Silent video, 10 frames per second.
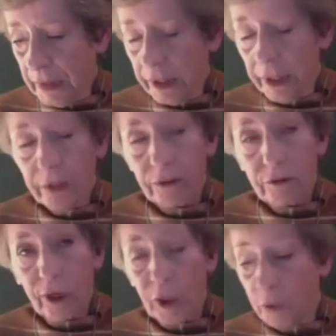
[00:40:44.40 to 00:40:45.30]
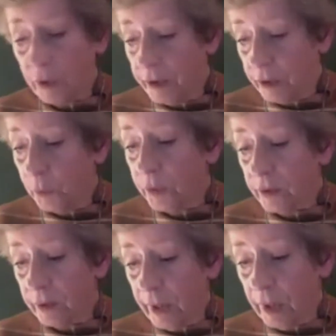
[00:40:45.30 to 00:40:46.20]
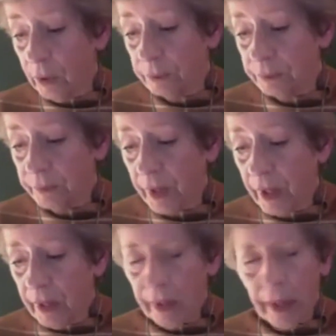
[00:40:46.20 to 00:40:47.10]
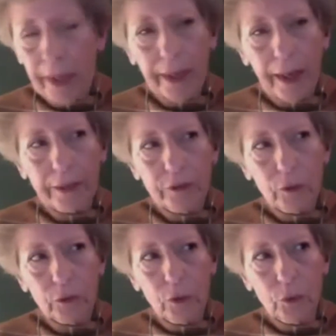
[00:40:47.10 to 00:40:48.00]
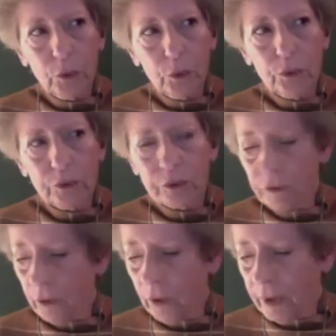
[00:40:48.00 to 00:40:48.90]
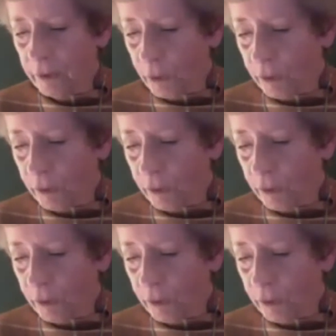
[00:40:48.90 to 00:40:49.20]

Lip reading: It's time to deal with it now. I don't know who this author of